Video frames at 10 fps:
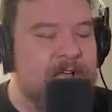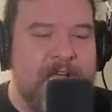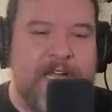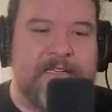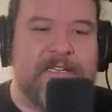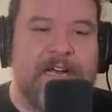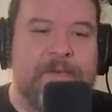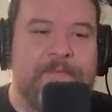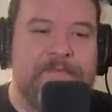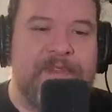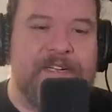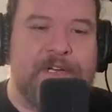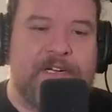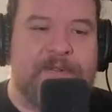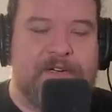And um, they
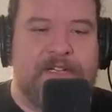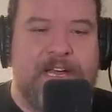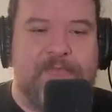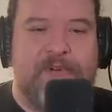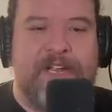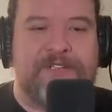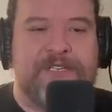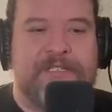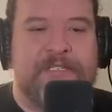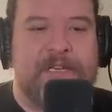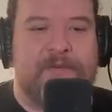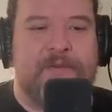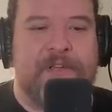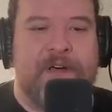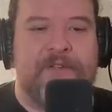talked about collaboration
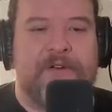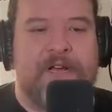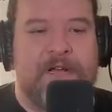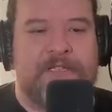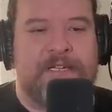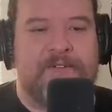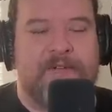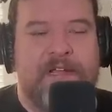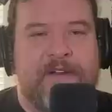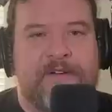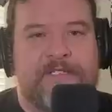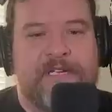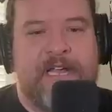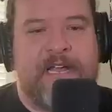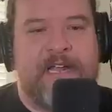with other content
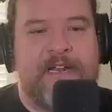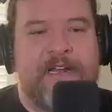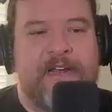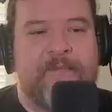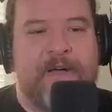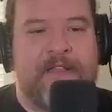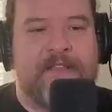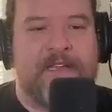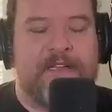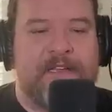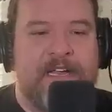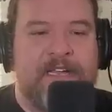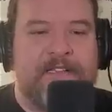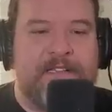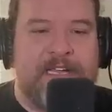creators. And um, I think
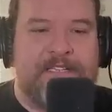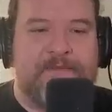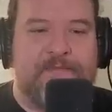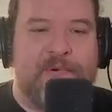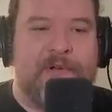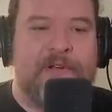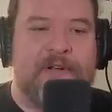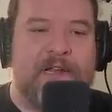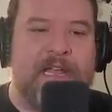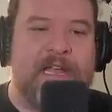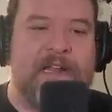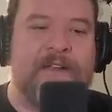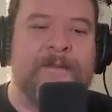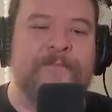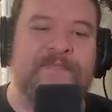that that's important.
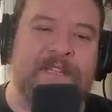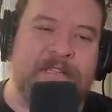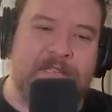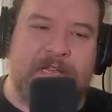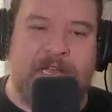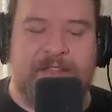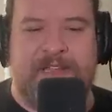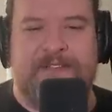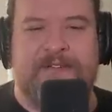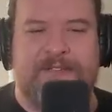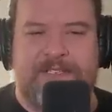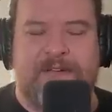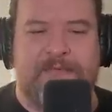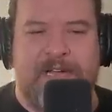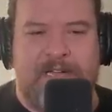And I think there's
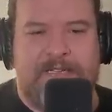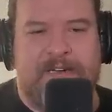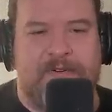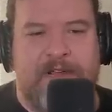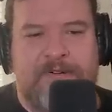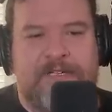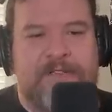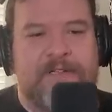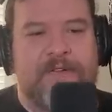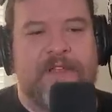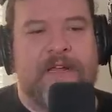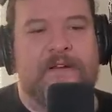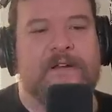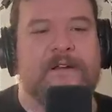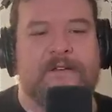some content creators out there
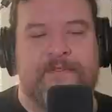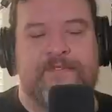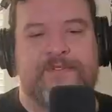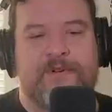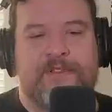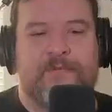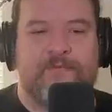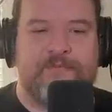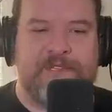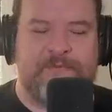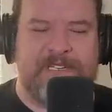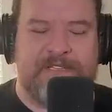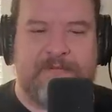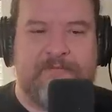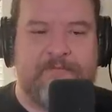that sort of their seems
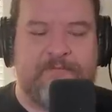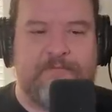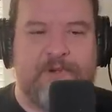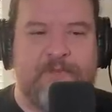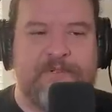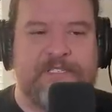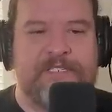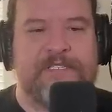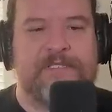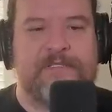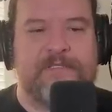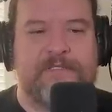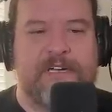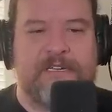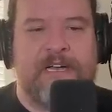like their purpose is to
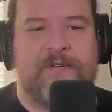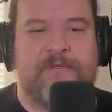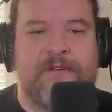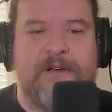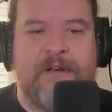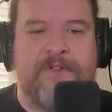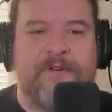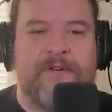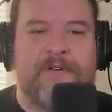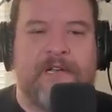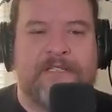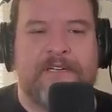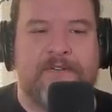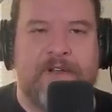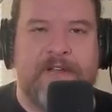cut down other
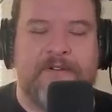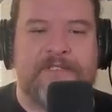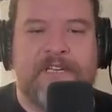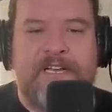content creators.